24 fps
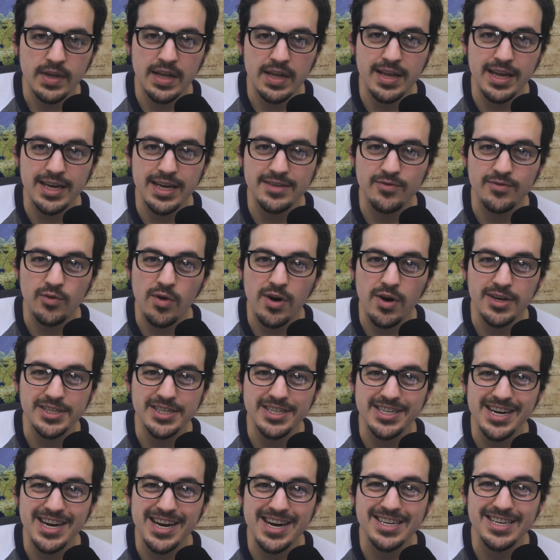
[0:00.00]
Thanks for
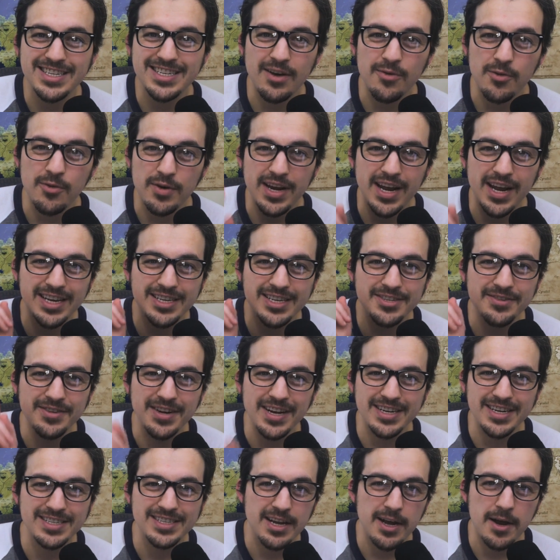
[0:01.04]
watching, guys. I will catch you
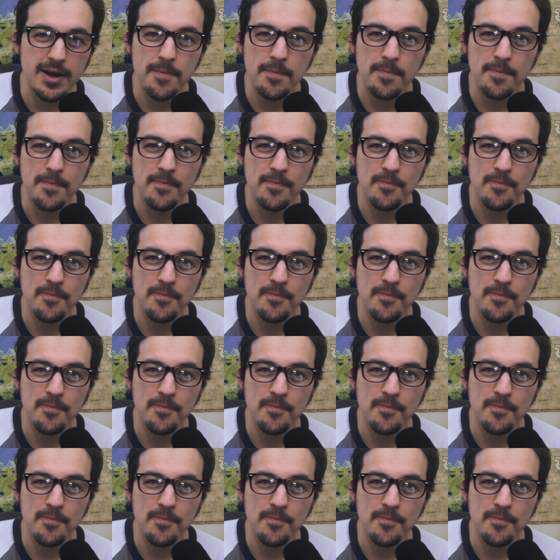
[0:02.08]
next time.